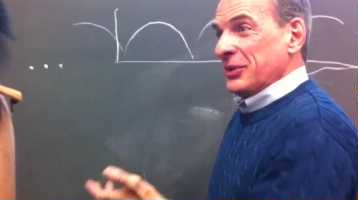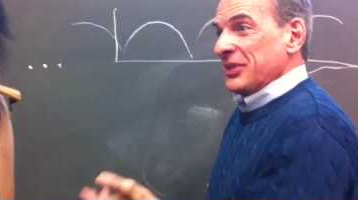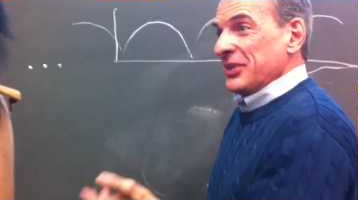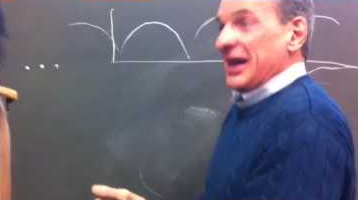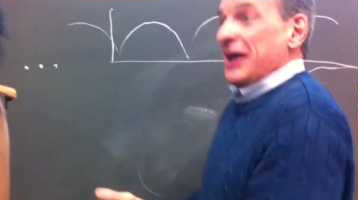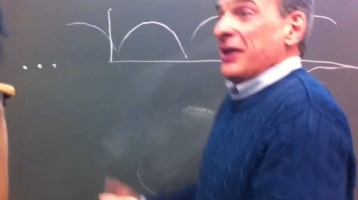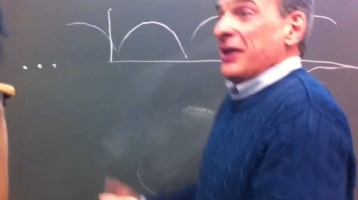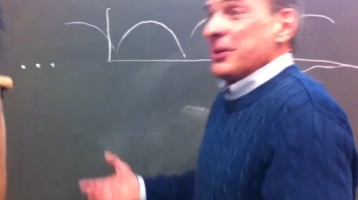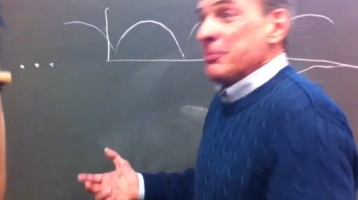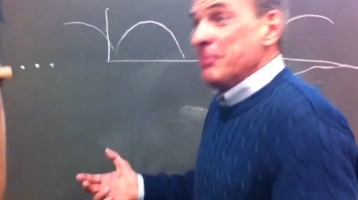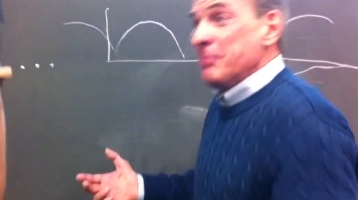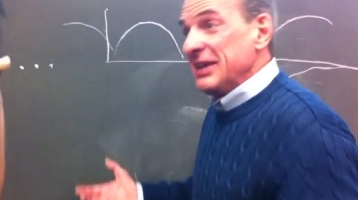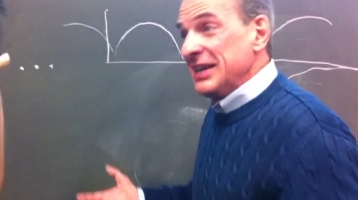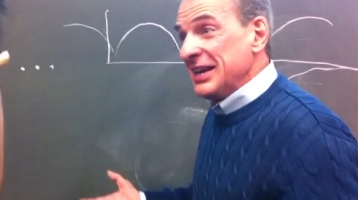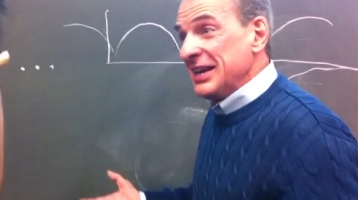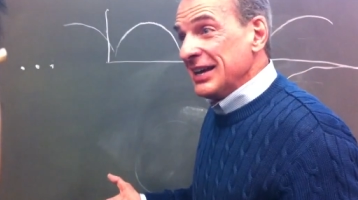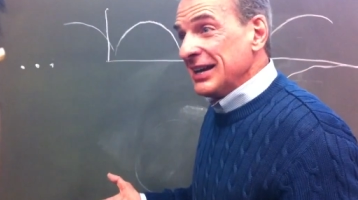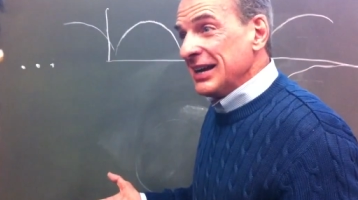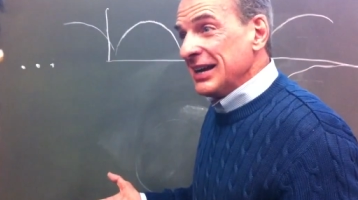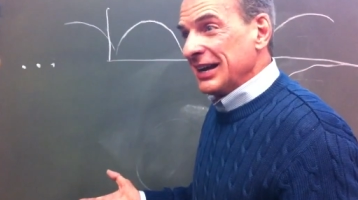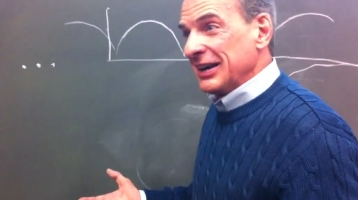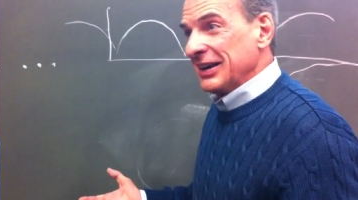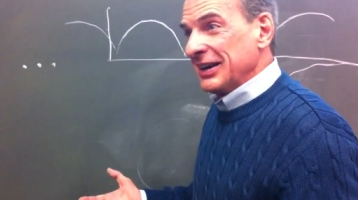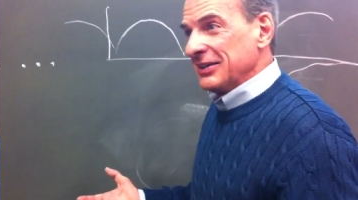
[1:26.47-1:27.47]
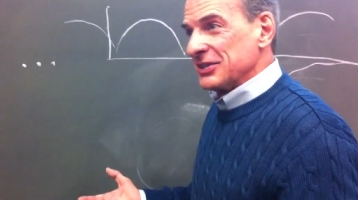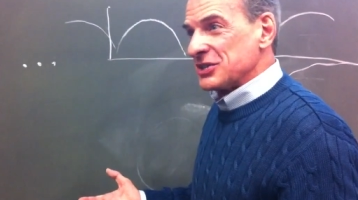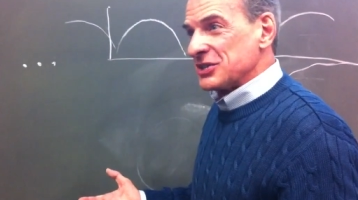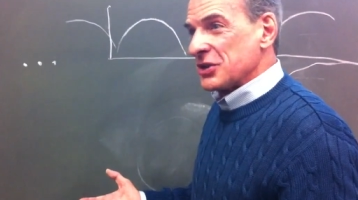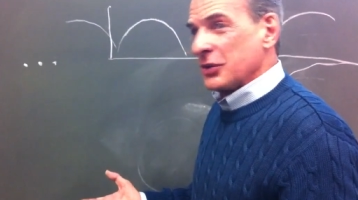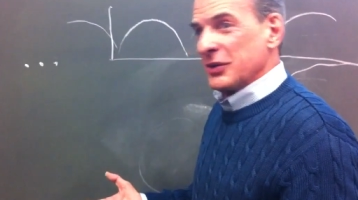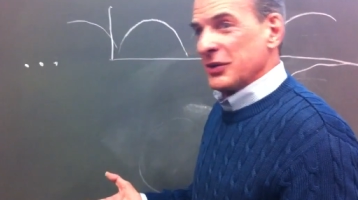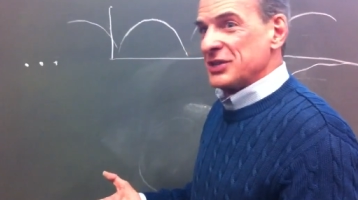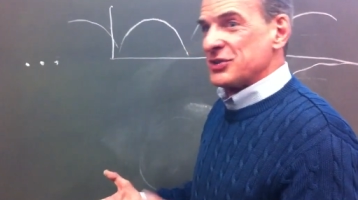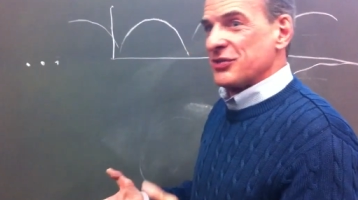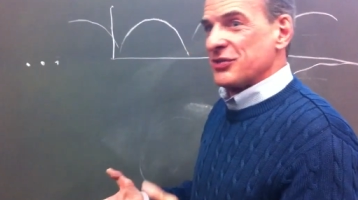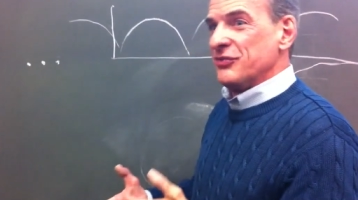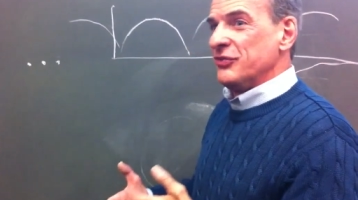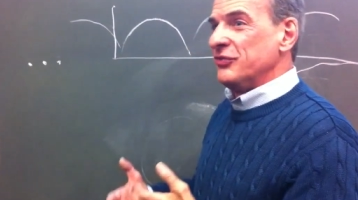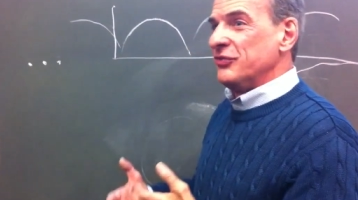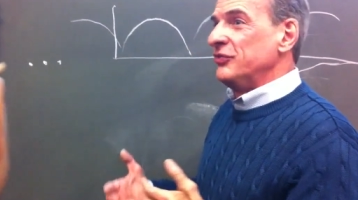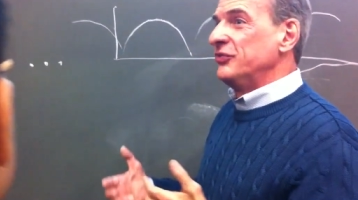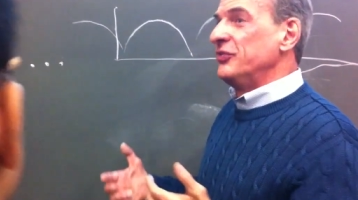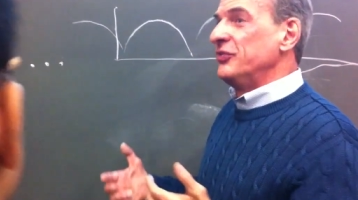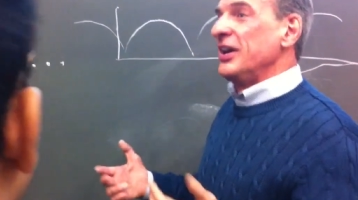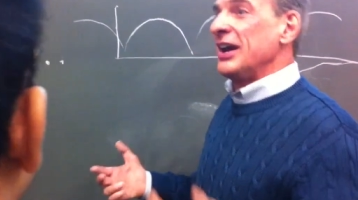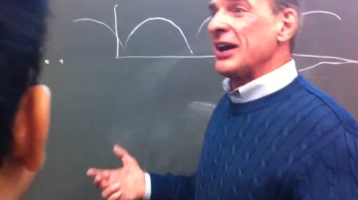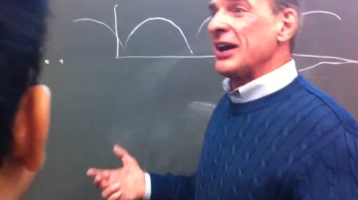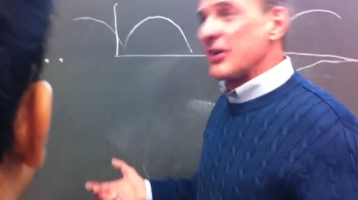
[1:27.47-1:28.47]
without a beginning. So it's
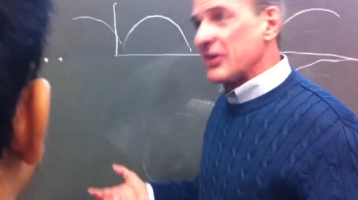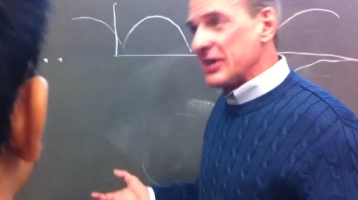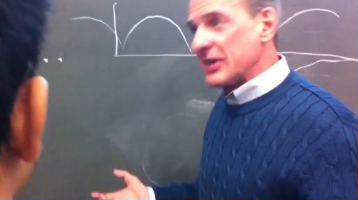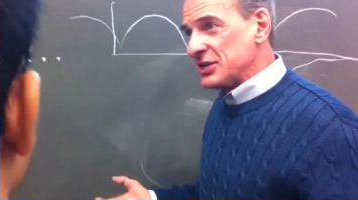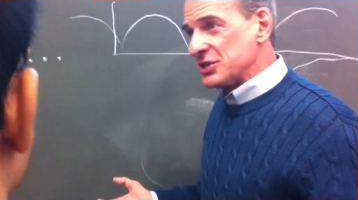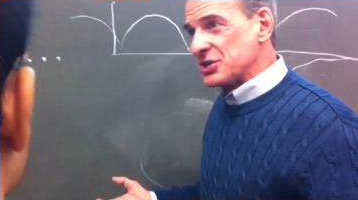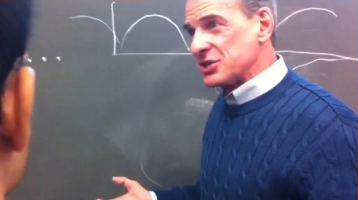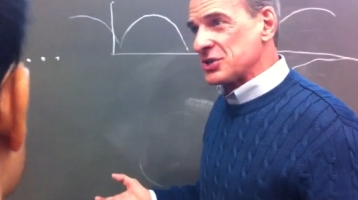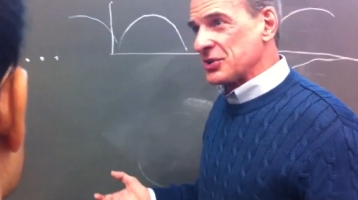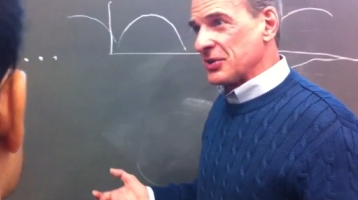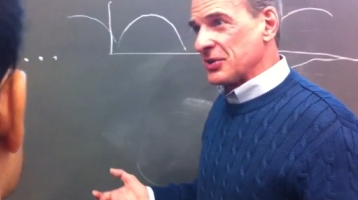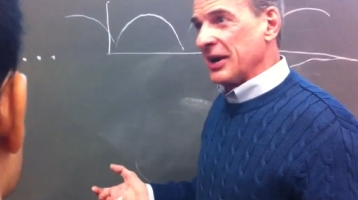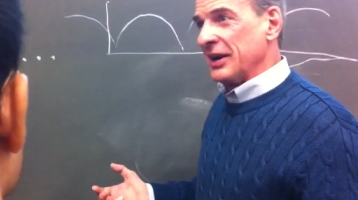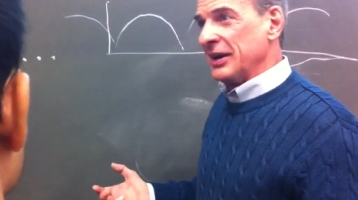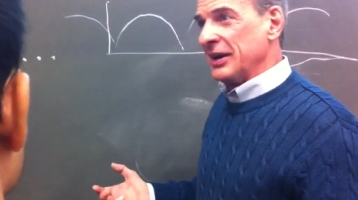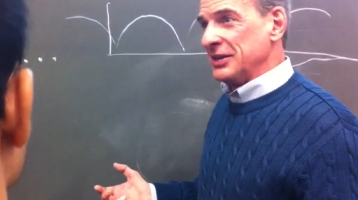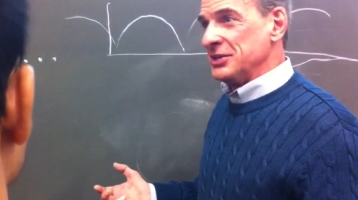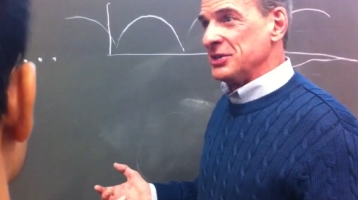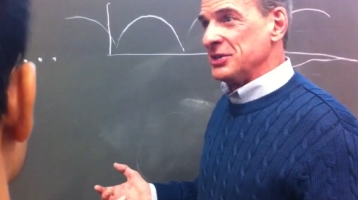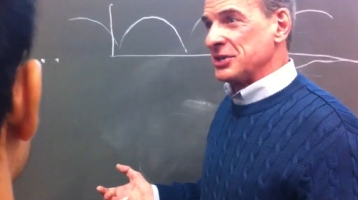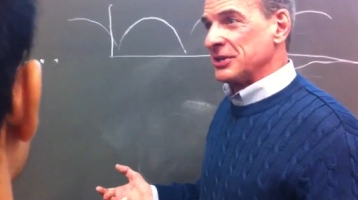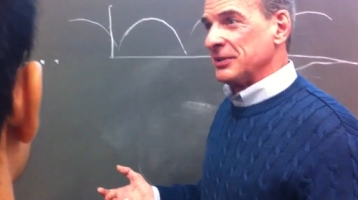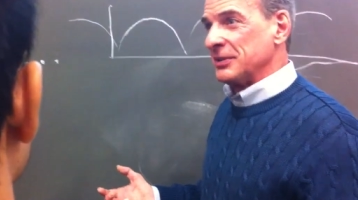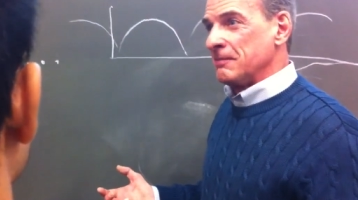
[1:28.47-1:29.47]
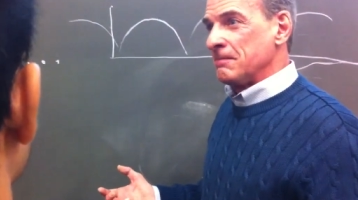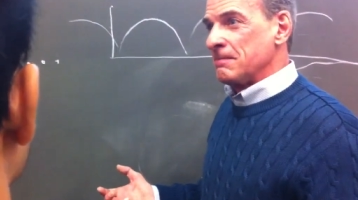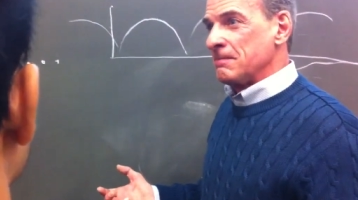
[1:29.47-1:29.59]
very strange.